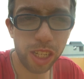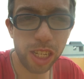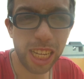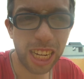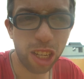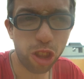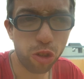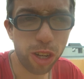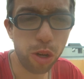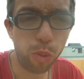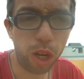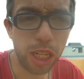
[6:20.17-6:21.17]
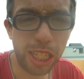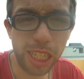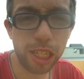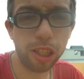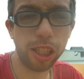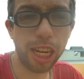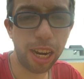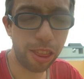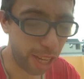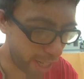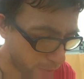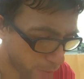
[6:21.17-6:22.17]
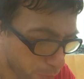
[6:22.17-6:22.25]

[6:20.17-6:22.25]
It's like a 3-in-1 deal kind of thing.